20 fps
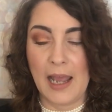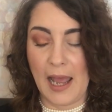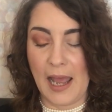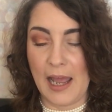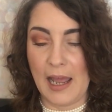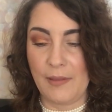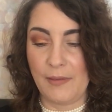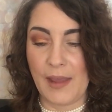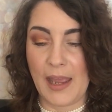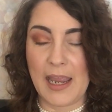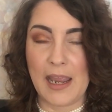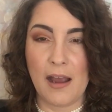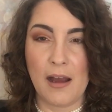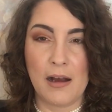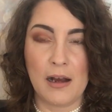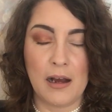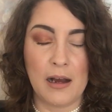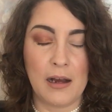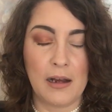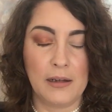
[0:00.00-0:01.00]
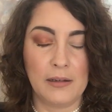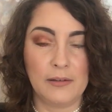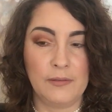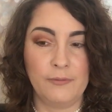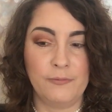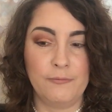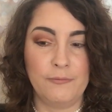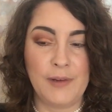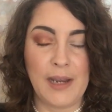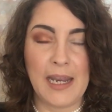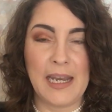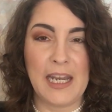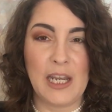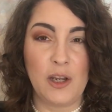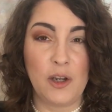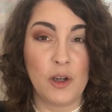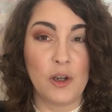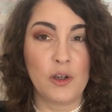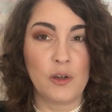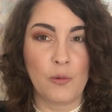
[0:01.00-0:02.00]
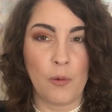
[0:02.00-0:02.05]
and they are really good